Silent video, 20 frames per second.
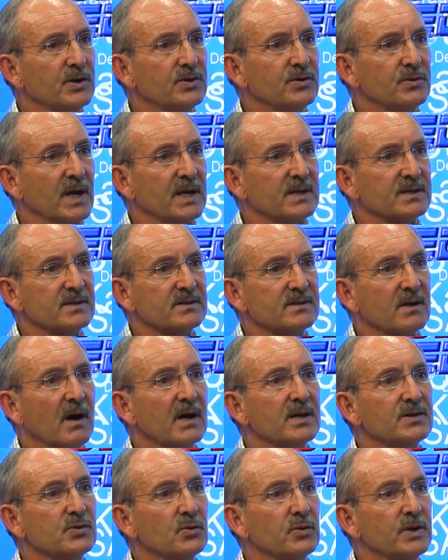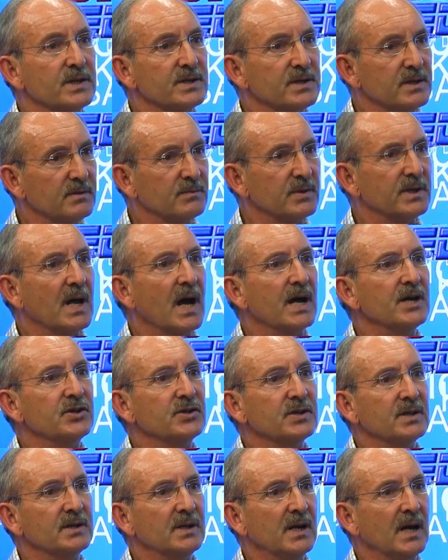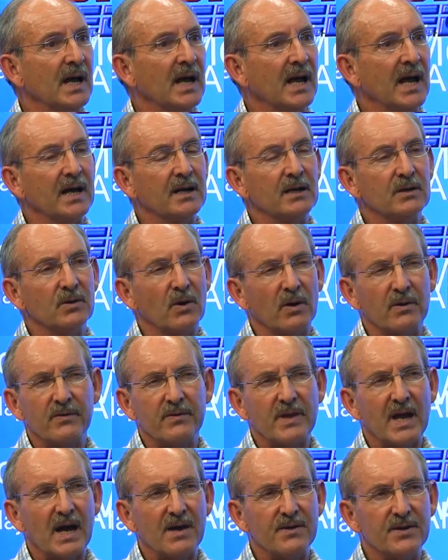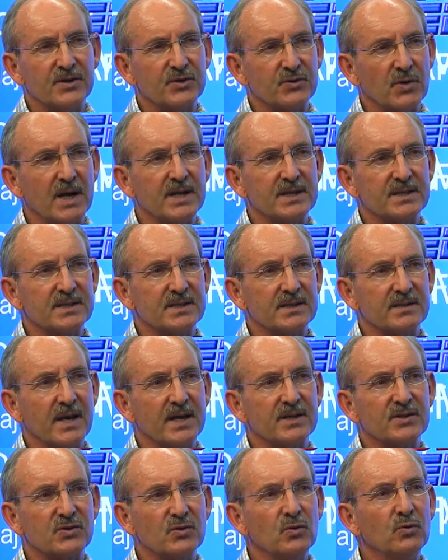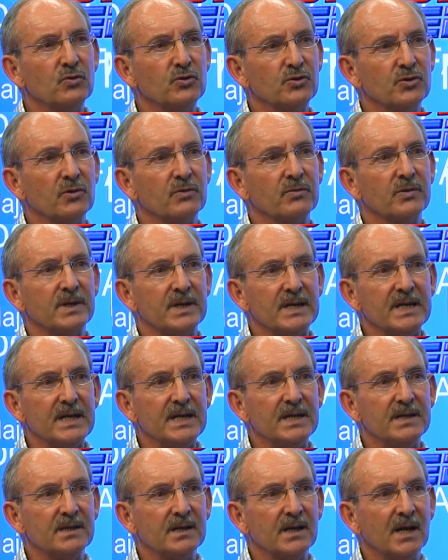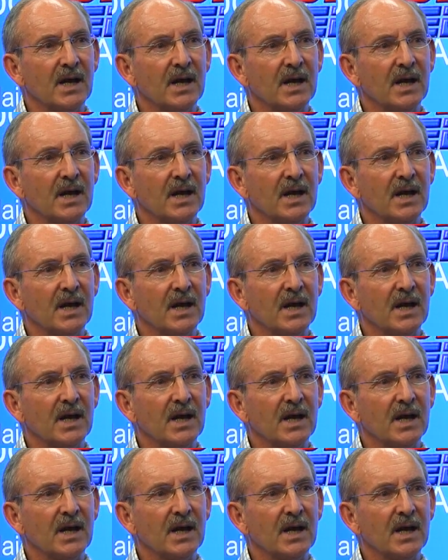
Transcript: you to exercise your determination and a lot of the other traits that school children need